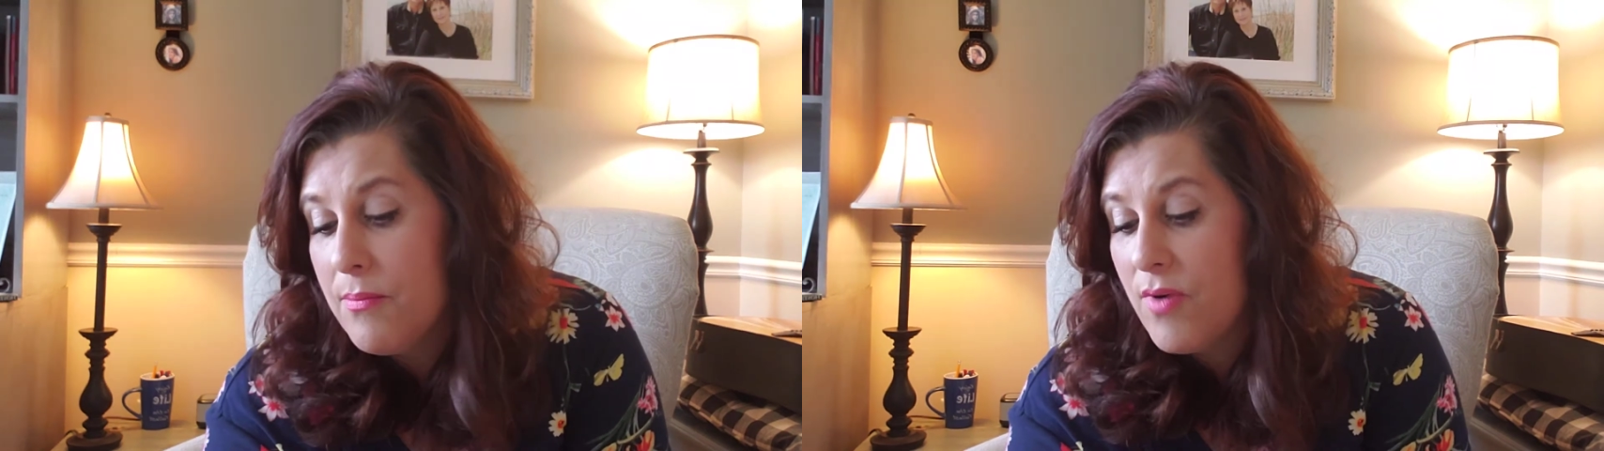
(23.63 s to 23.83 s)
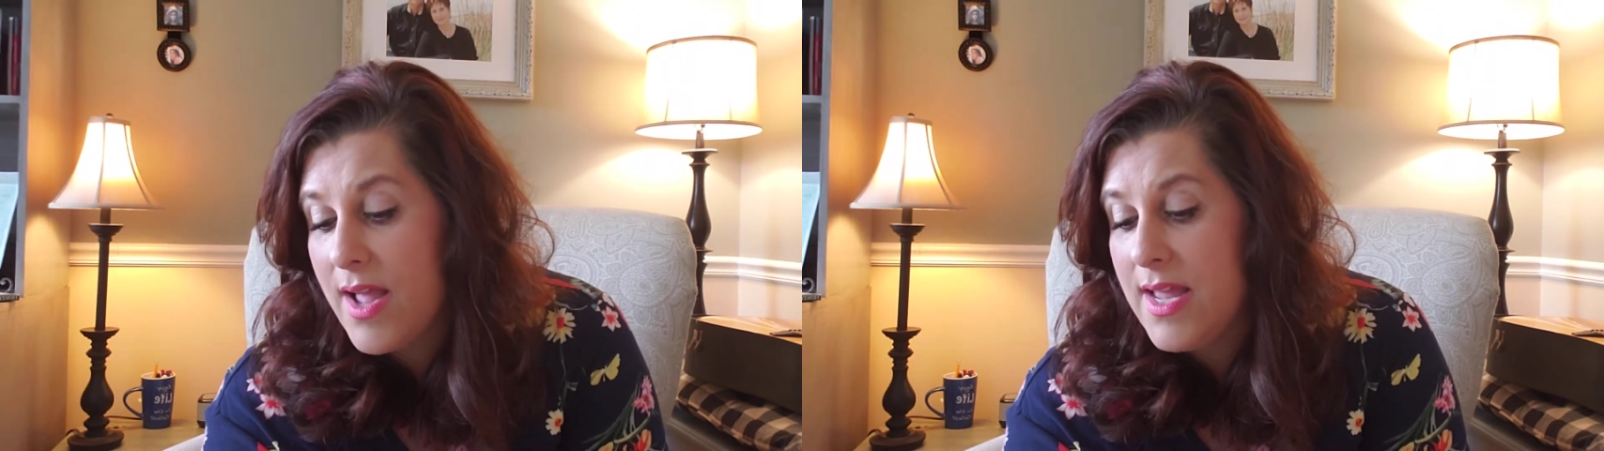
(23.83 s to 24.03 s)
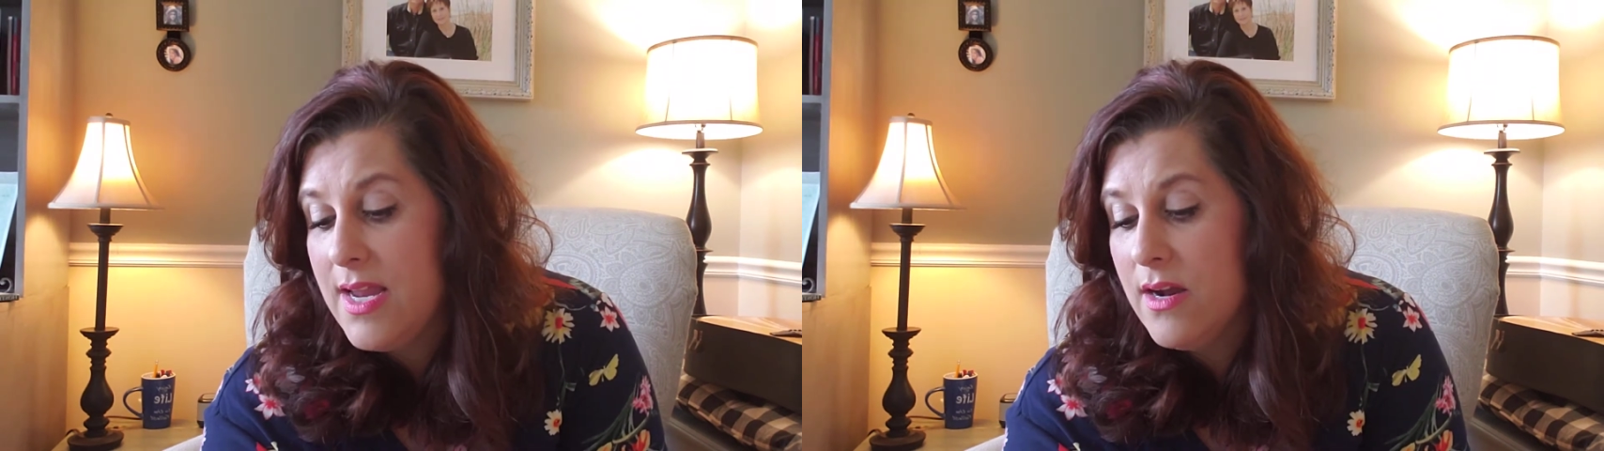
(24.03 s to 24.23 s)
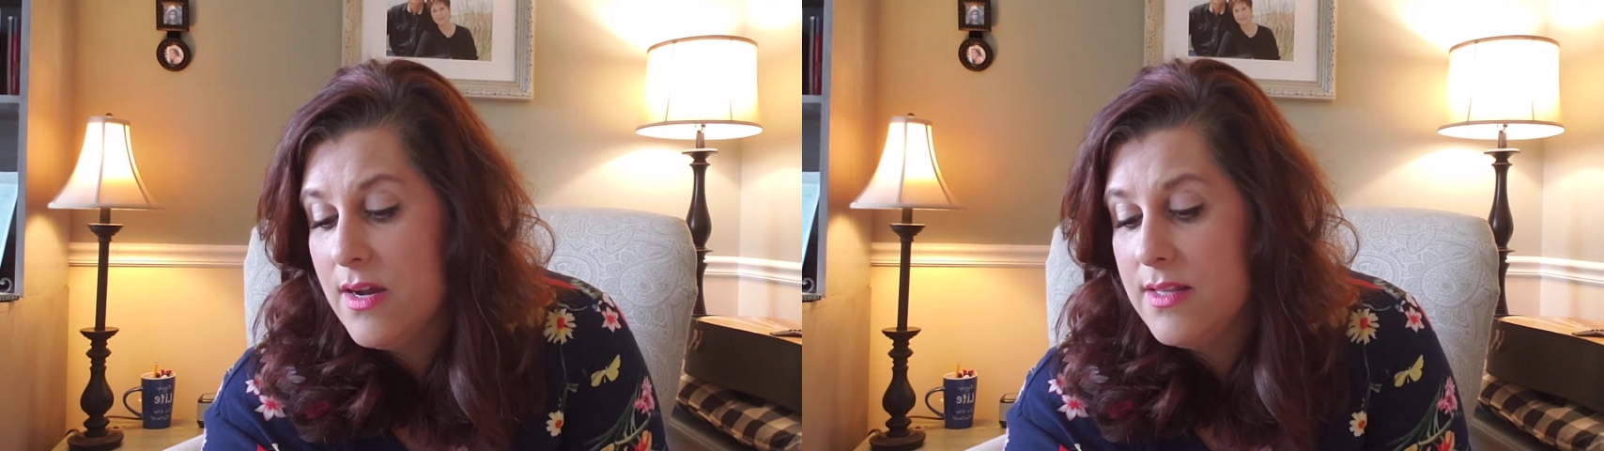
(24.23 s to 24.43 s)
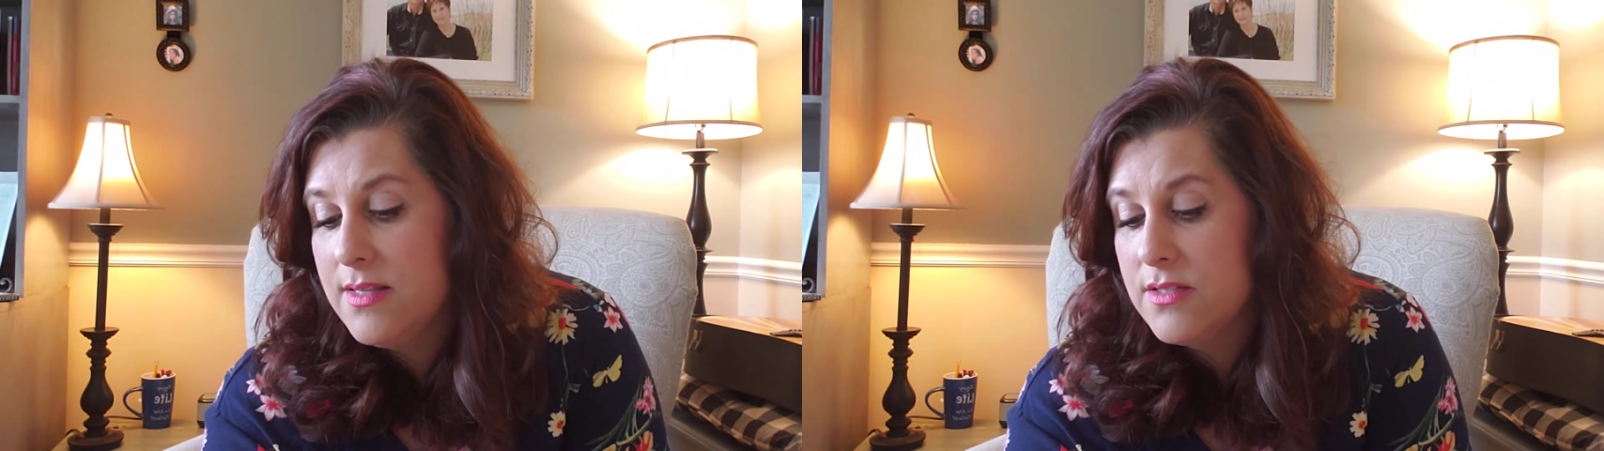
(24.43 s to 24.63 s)
right here
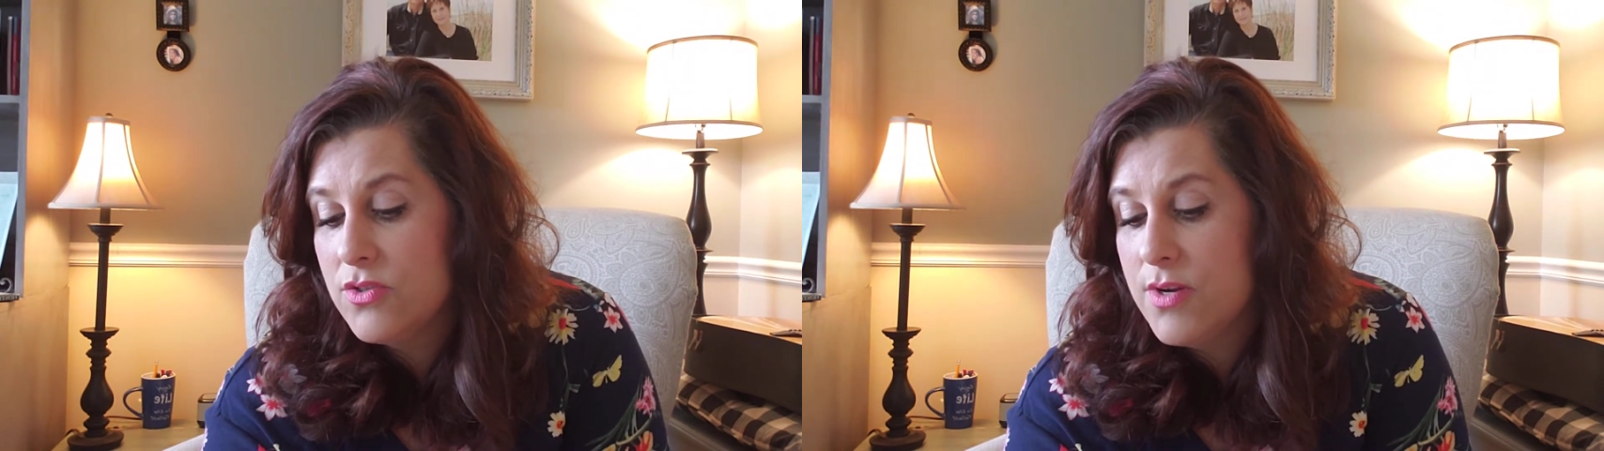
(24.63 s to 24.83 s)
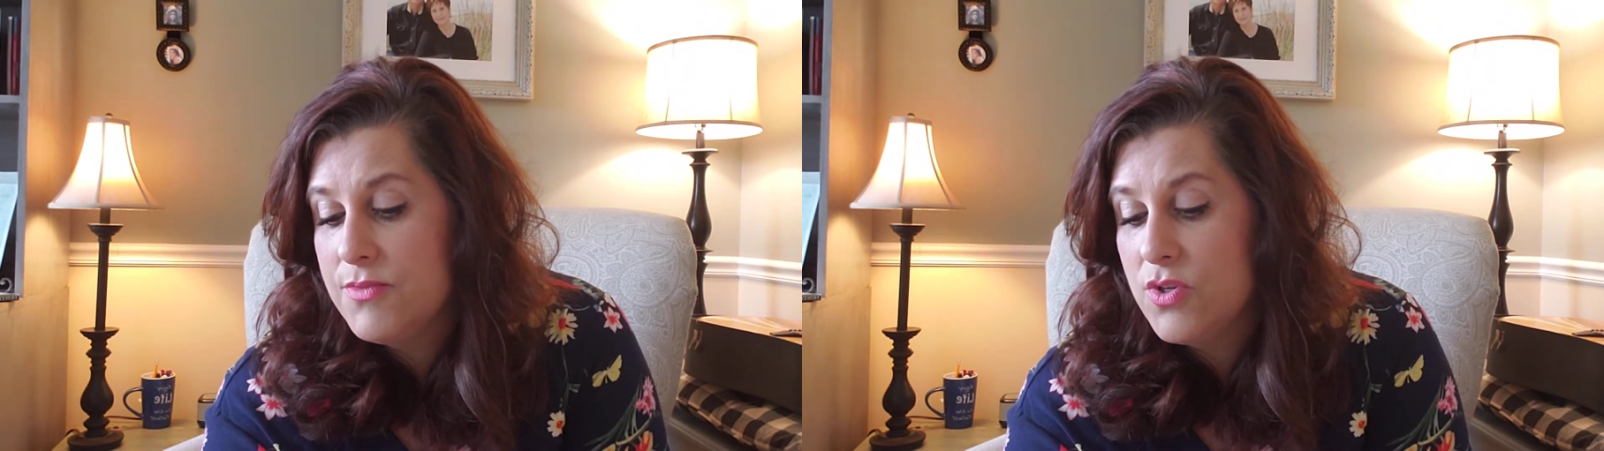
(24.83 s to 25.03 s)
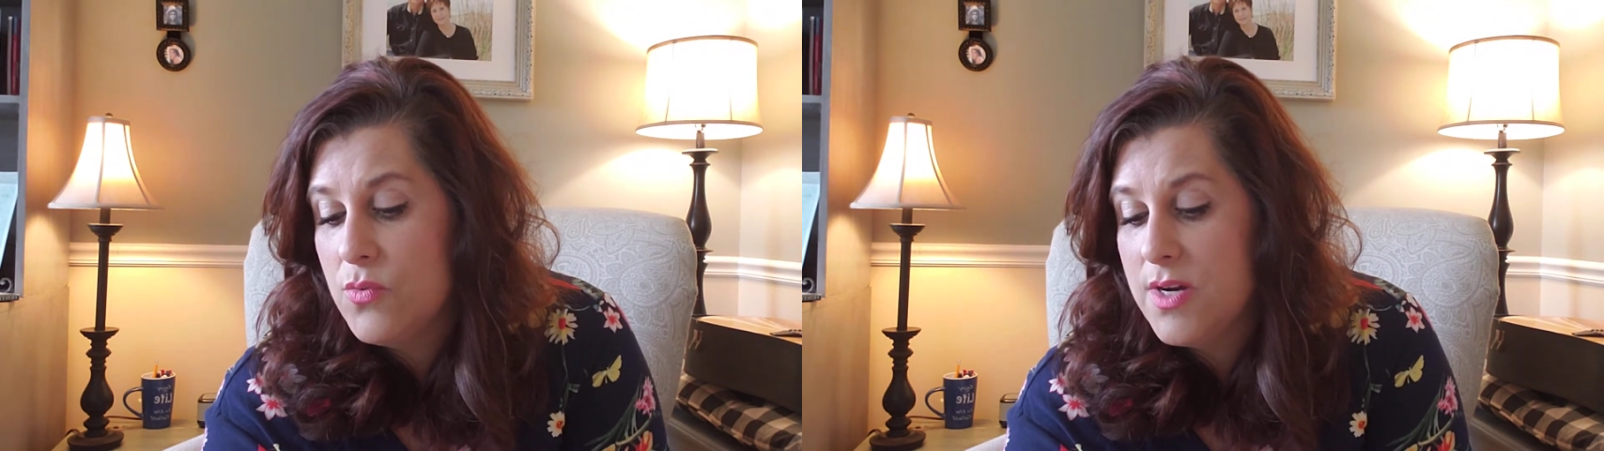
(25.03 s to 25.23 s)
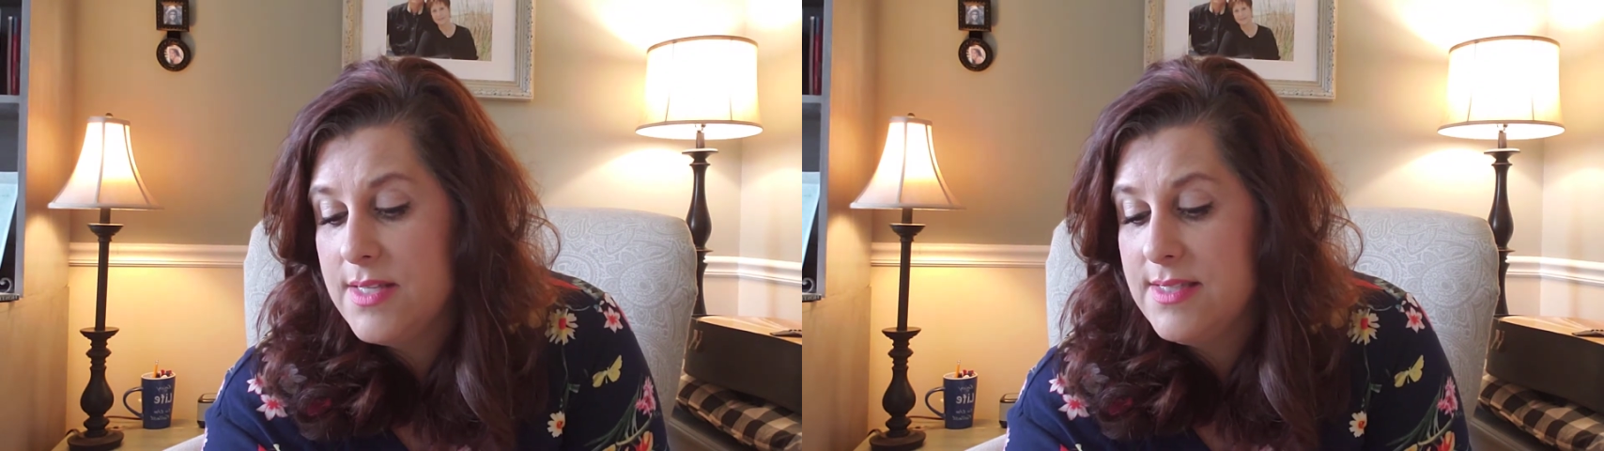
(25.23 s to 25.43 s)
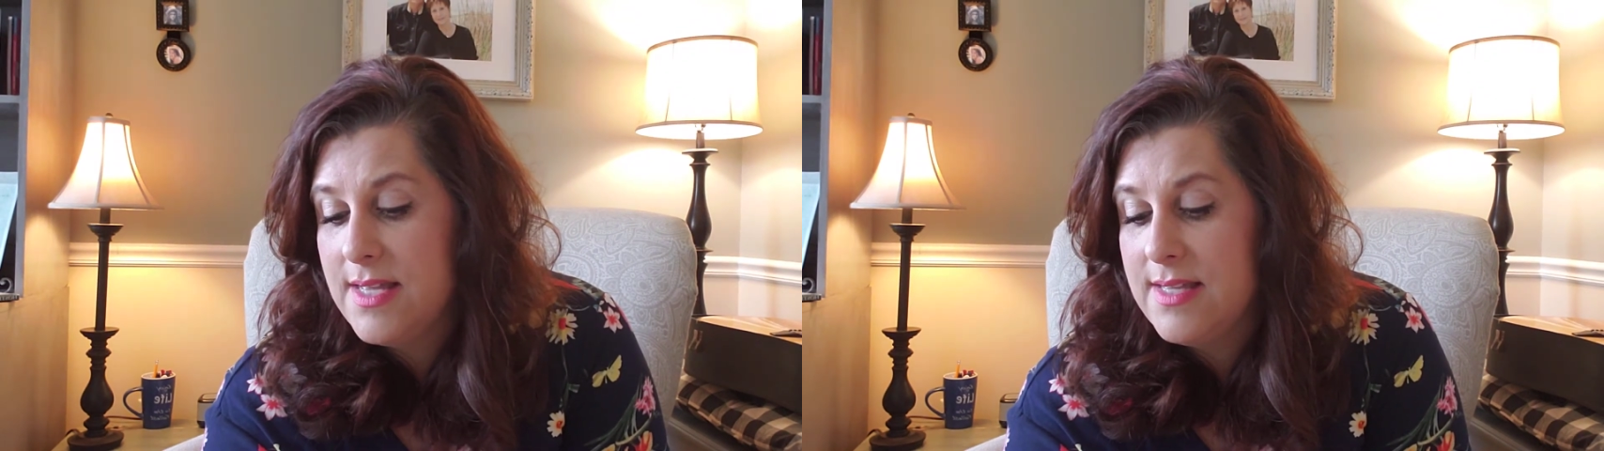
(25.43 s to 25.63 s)
in the scripture where it
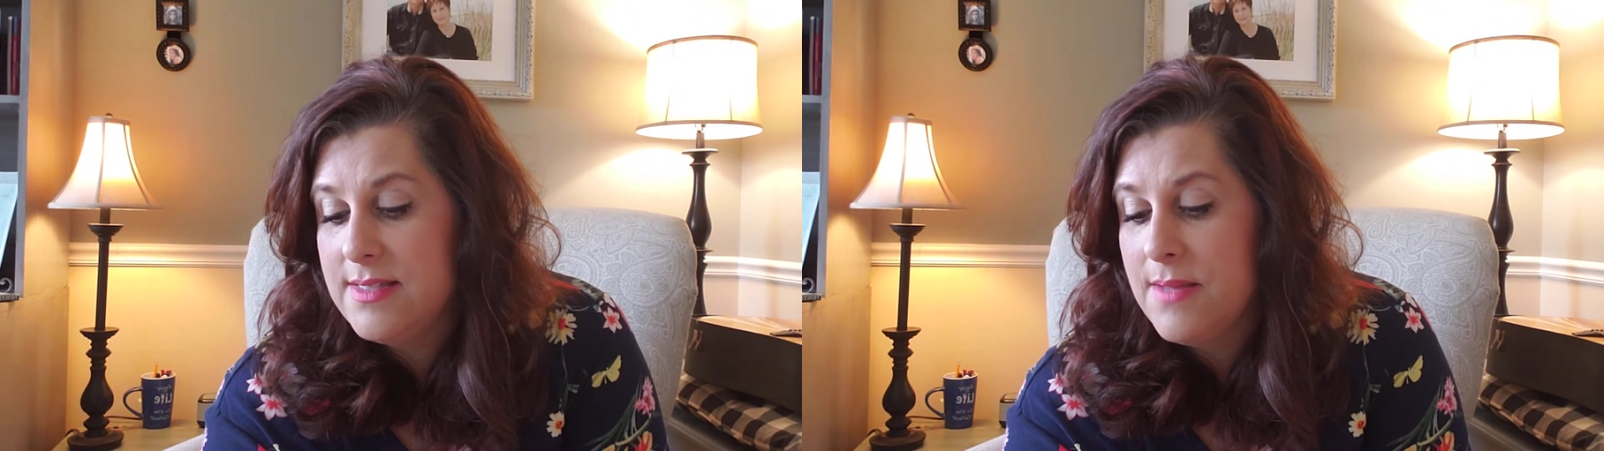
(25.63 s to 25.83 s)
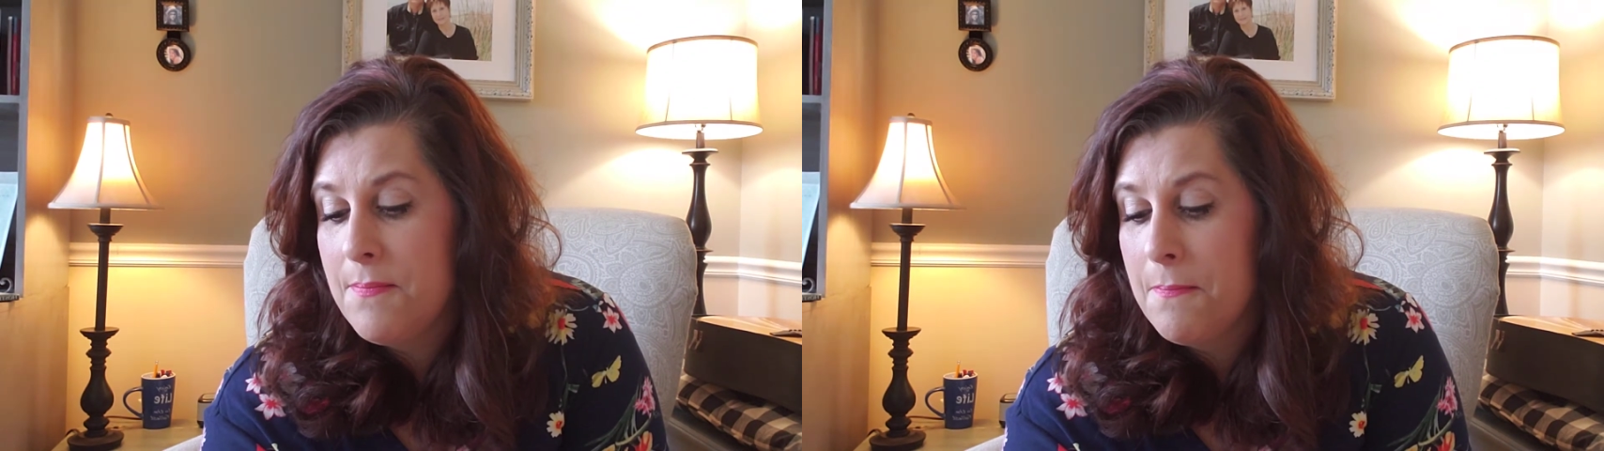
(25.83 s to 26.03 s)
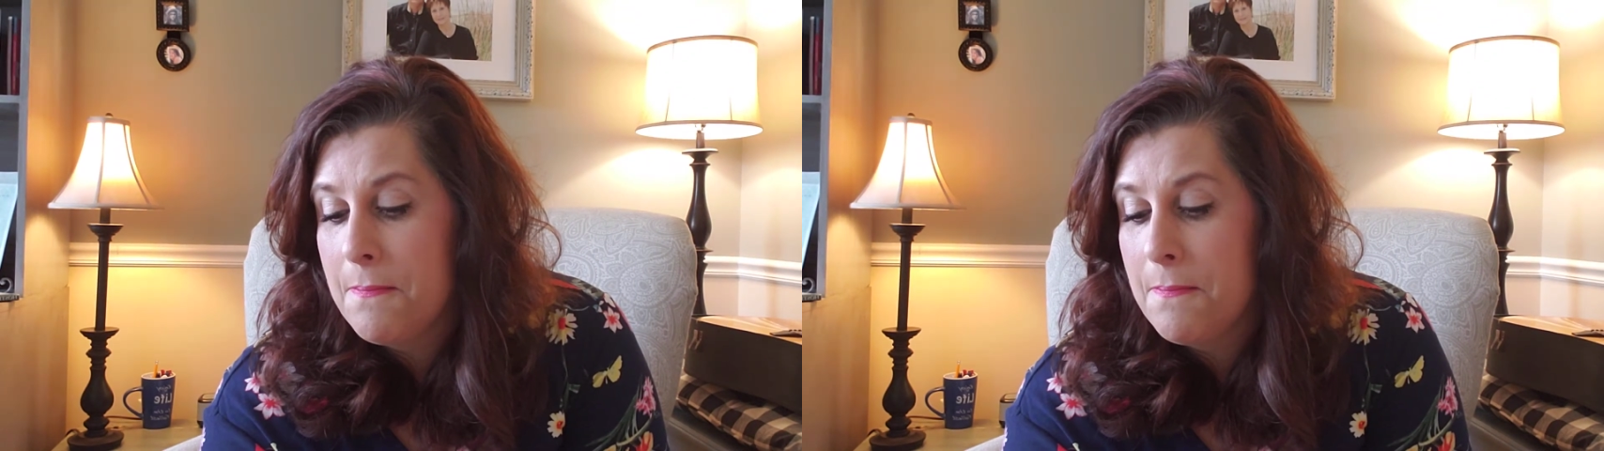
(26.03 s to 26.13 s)
says,